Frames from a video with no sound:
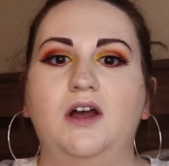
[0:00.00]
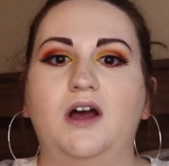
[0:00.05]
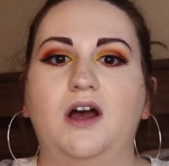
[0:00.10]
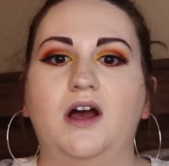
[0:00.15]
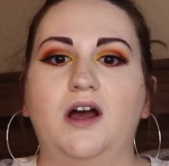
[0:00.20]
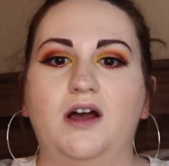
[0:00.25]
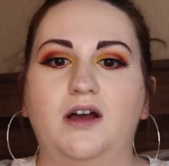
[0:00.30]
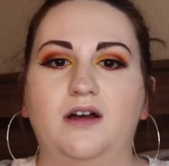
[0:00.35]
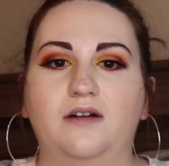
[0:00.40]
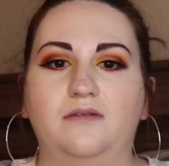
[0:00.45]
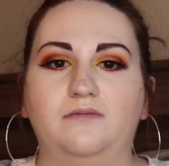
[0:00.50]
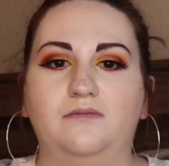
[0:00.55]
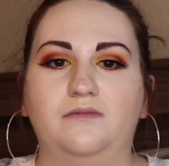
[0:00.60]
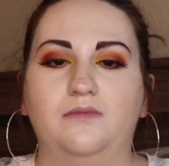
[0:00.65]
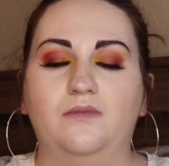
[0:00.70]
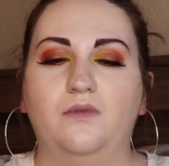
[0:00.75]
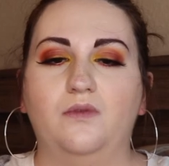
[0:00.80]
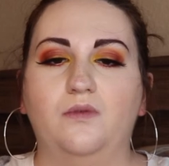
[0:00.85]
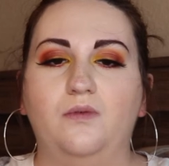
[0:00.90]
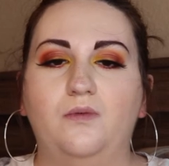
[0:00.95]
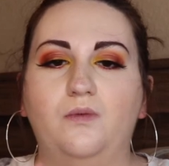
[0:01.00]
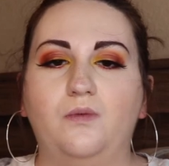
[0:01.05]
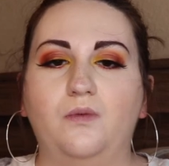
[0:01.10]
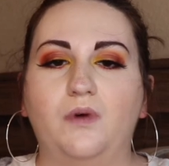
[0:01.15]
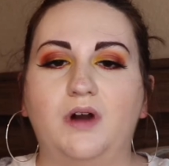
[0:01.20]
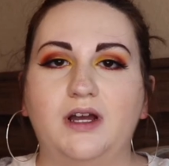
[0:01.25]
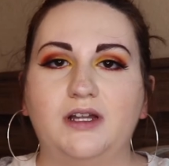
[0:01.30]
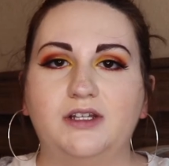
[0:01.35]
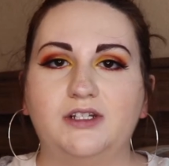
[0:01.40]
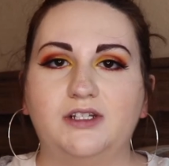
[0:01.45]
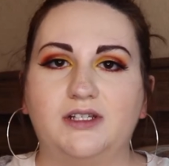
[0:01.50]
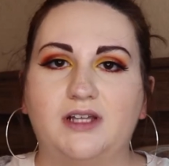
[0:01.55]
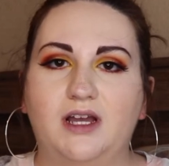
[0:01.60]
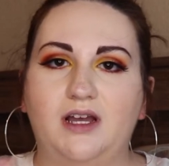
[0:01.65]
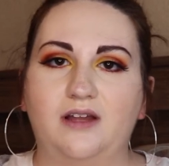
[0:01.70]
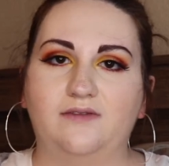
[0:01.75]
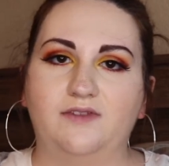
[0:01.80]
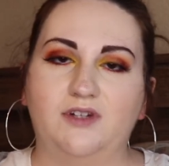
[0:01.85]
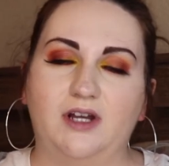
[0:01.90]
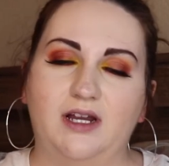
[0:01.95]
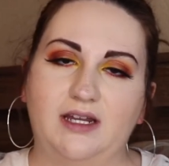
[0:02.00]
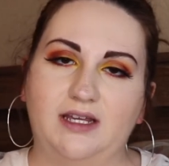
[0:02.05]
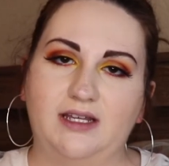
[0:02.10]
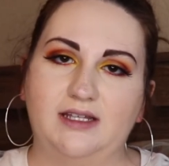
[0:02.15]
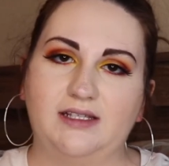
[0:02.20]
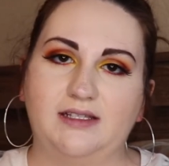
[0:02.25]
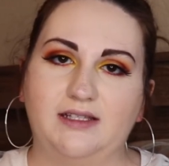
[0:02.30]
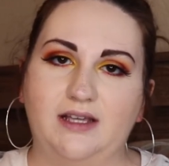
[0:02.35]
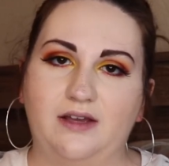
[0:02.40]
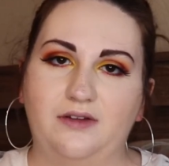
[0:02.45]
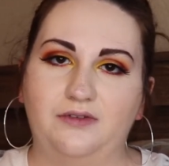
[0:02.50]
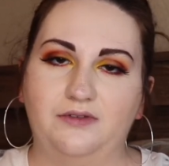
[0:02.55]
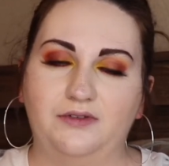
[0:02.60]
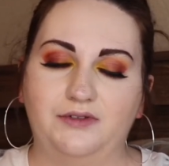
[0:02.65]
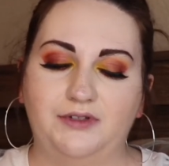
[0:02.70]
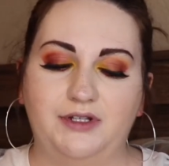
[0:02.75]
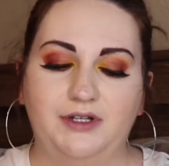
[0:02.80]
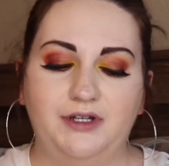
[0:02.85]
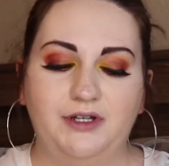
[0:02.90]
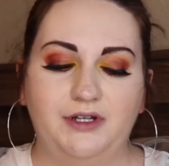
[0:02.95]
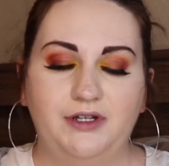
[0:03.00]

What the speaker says: One, just kind of trying to get settled.